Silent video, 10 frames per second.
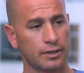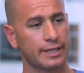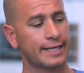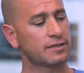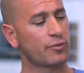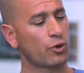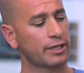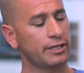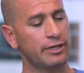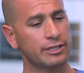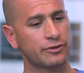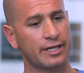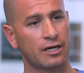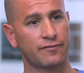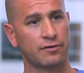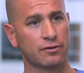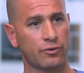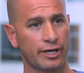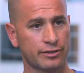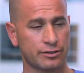That's a more acute injury that often
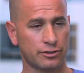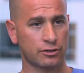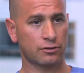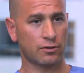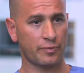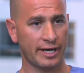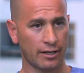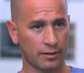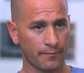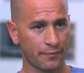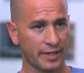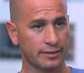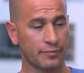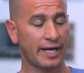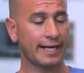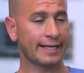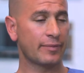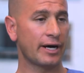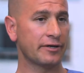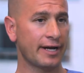requires surgical repair, depending
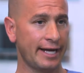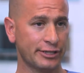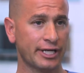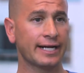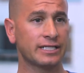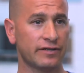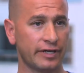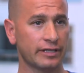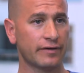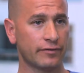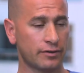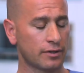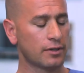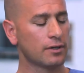upon your age and activity level.